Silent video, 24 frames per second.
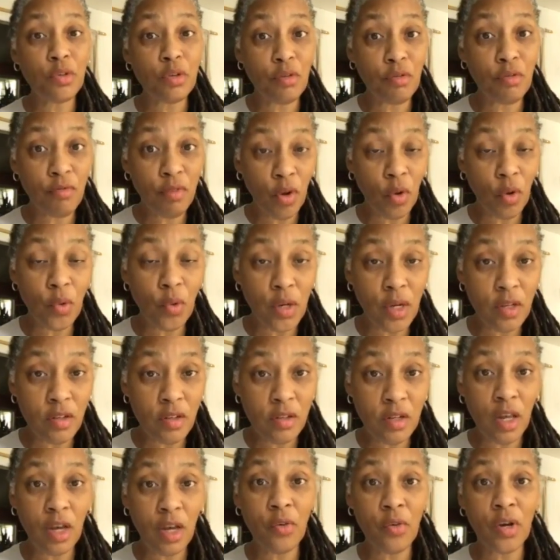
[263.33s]
to vote, et
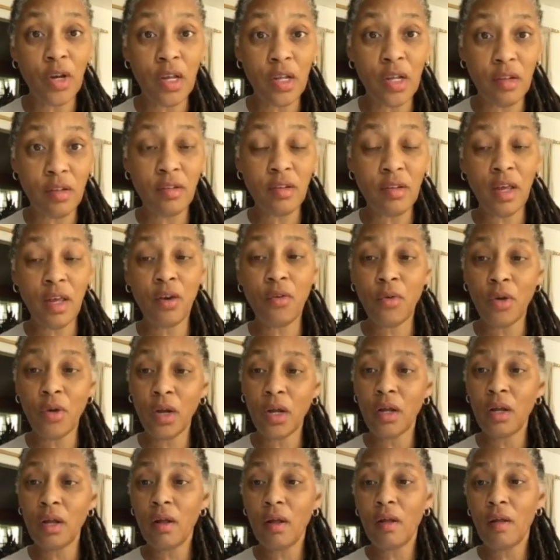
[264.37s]
cetera, et cetera.